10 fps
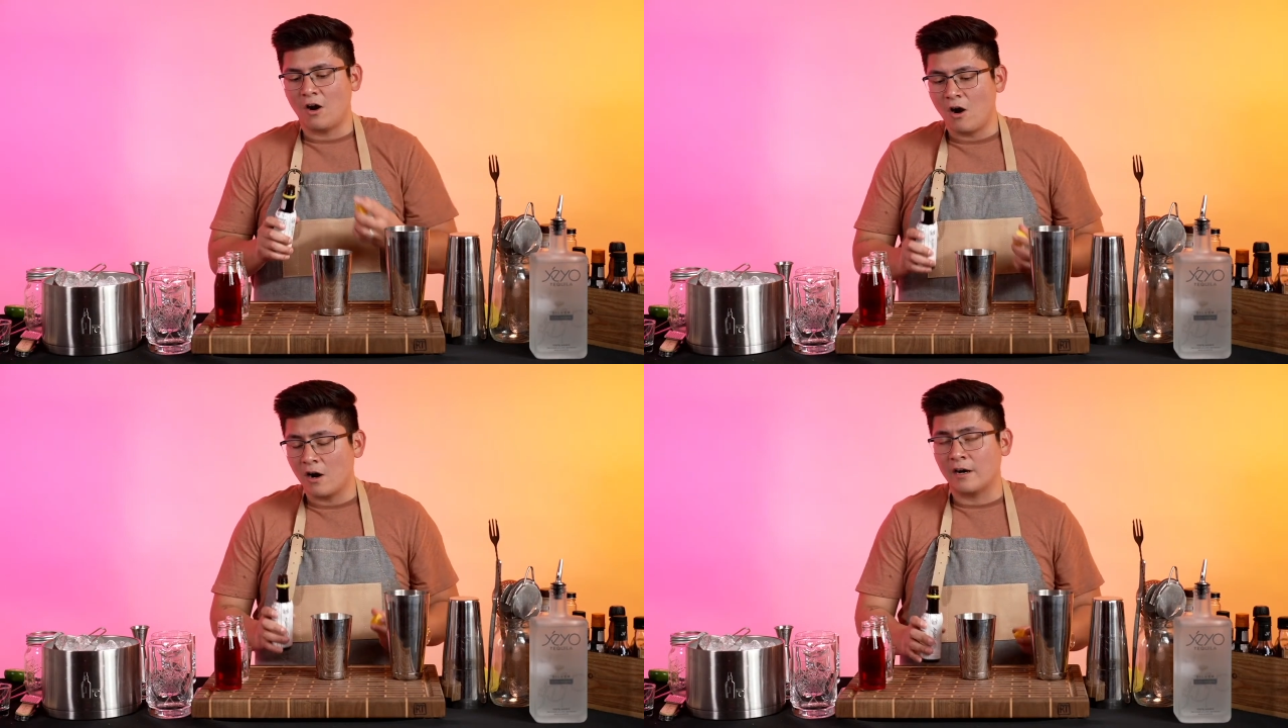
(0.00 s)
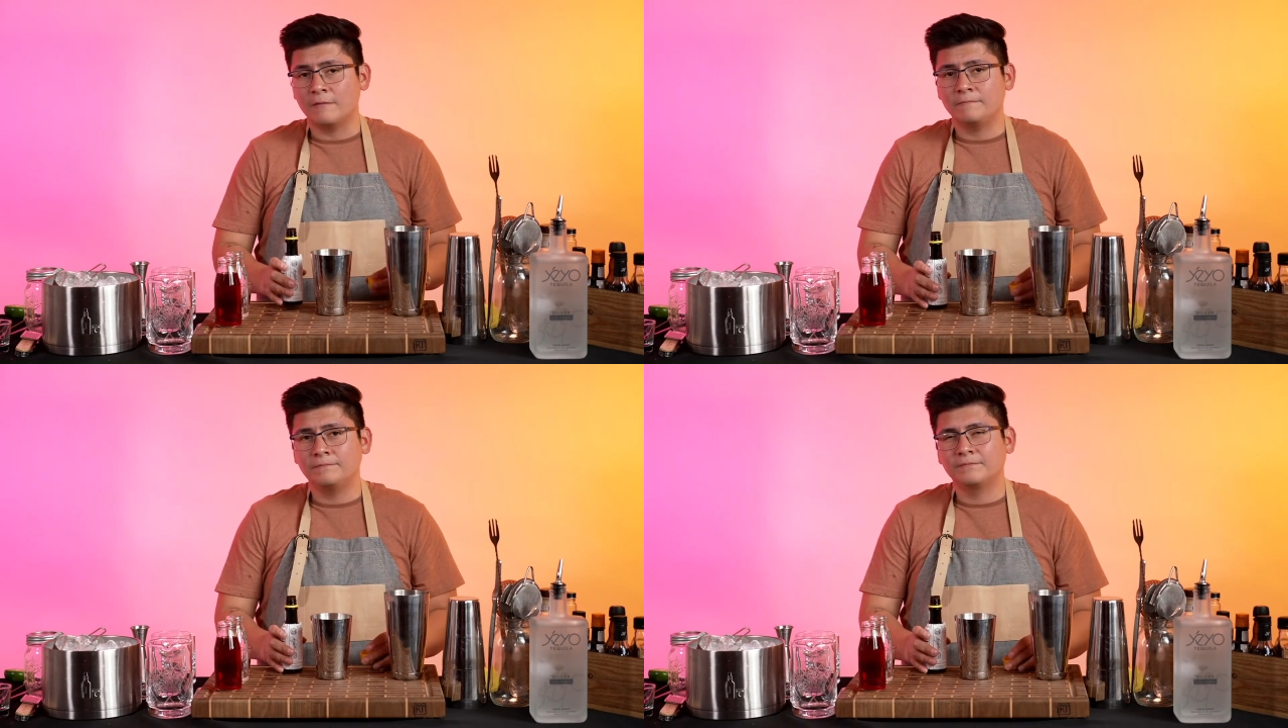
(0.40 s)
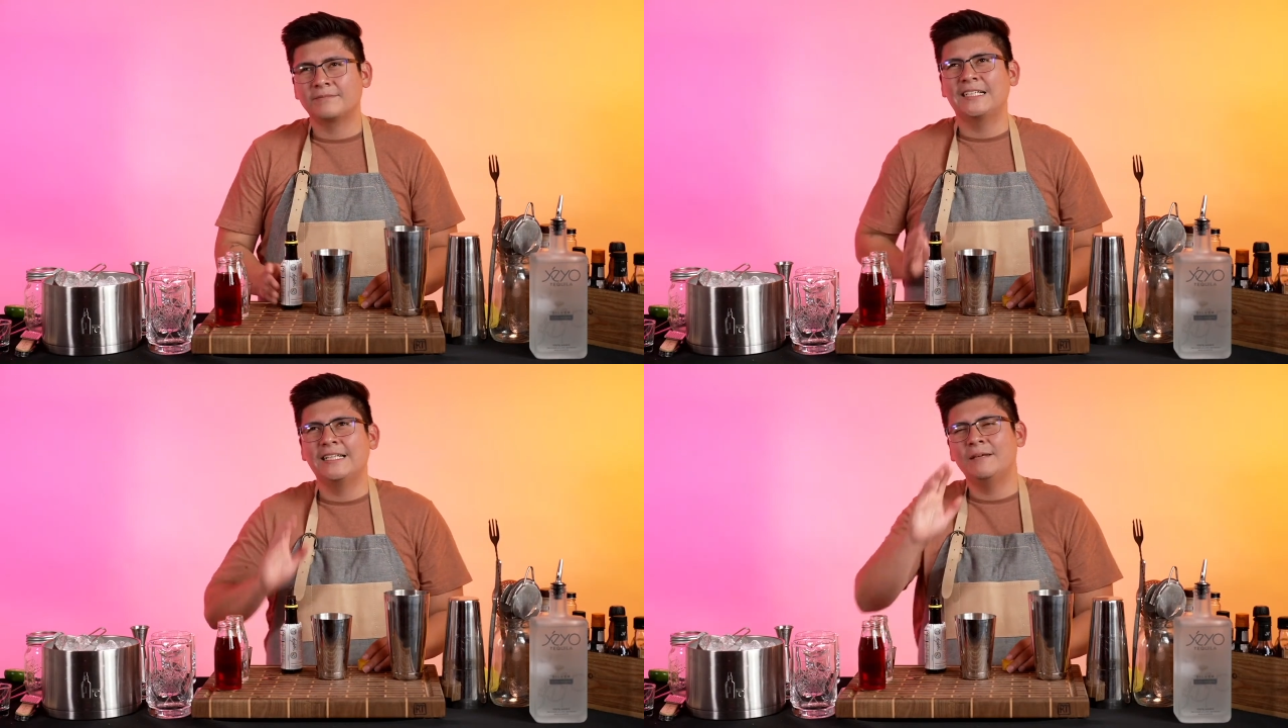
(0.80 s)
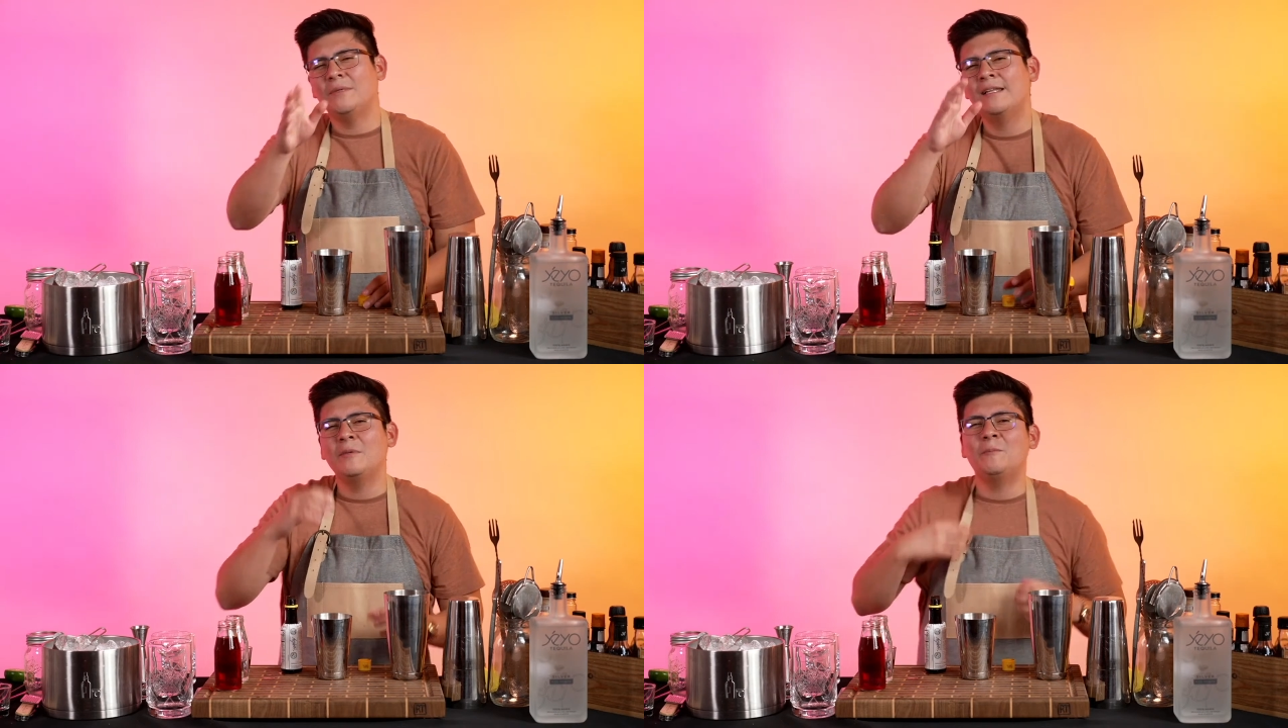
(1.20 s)
are,
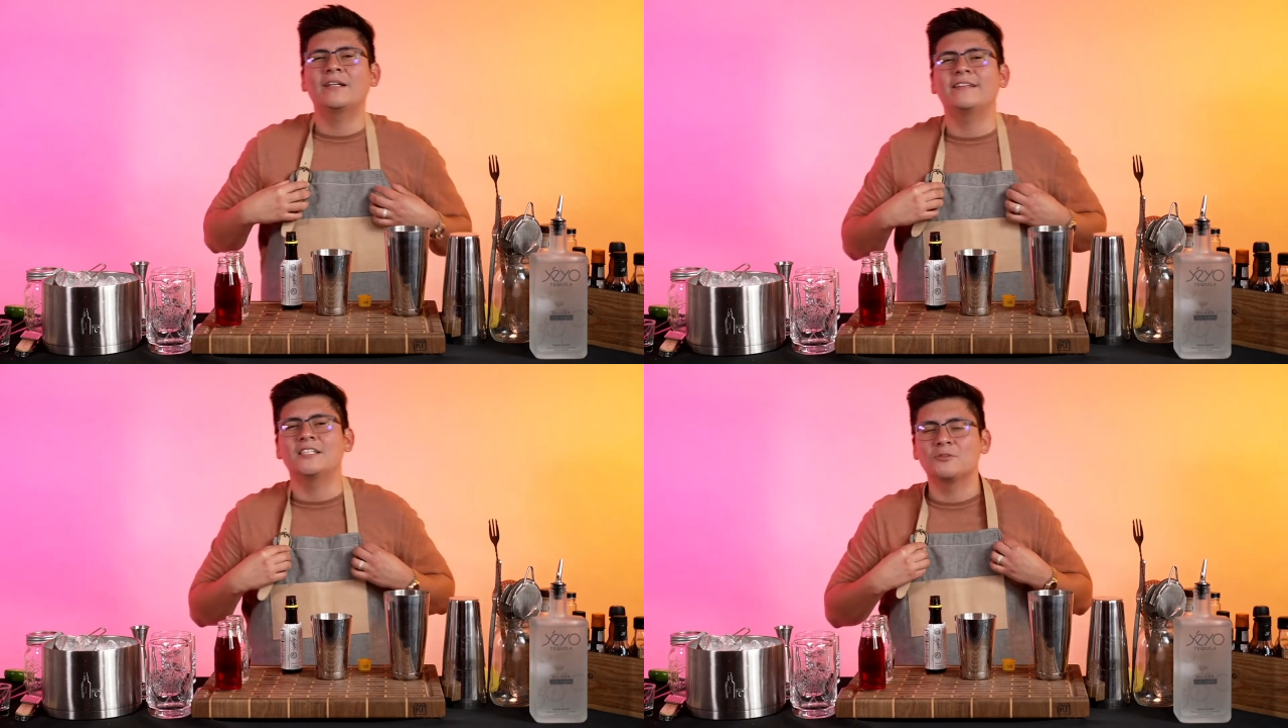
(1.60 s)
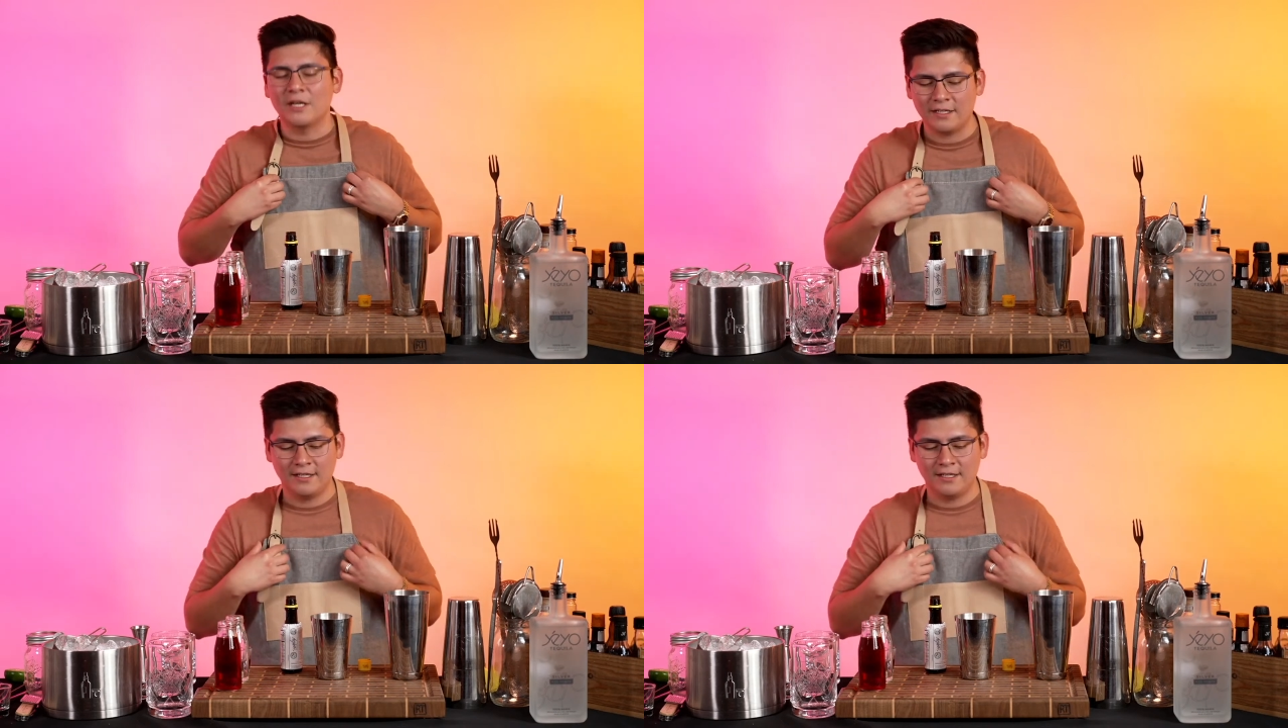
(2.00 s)
let me put it this way.